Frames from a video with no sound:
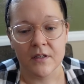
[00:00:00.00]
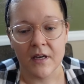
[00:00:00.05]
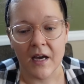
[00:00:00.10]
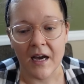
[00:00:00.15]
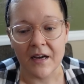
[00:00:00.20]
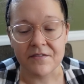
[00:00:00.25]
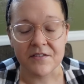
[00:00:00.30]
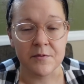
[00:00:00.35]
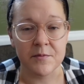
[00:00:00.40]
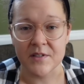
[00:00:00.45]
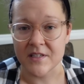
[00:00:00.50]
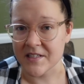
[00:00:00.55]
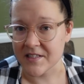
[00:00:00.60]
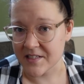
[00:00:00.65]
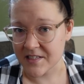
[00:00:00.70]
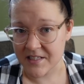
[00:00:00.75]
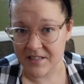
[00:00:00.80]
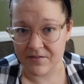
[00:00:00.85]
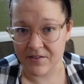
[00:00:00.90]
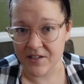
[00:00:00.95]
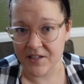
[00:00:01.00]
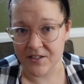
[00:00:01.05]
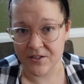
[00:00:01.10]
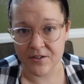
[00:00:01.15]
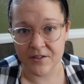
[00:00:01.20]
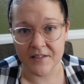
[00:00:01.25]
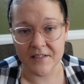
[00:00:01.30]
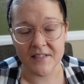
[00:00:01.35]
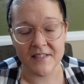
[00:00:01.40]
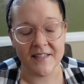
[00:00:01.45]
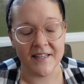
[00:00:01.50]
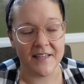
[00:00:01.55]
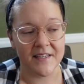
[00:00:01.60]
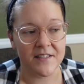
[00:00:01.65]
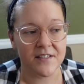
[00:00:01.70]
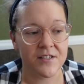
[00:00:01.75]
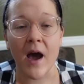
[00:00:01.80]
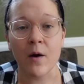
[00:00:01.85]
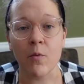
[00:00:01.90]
have some sensitivity to these things.